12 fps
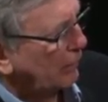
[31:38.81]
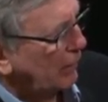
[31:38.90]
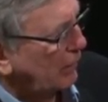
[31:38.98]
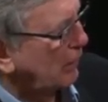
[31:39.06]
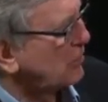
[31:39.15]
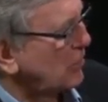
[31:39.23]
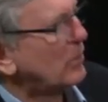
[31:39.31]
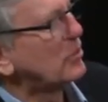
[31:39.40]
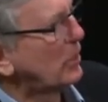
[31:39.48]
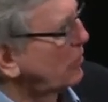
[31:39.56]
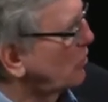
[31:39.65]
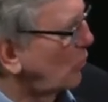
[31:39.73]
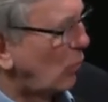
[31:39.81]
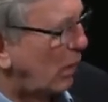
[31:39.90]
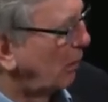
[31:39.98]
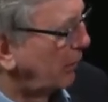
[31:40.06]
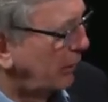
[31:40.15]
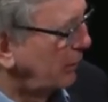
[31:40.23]
I think it's an essential
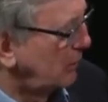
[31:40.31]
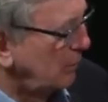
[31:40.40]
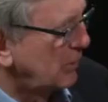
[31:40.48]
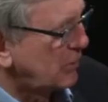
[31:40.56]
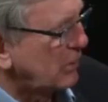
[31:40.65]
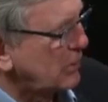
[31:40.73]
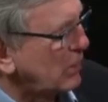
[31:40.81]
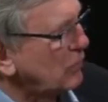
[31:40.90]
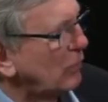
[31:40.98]
quality to be a successful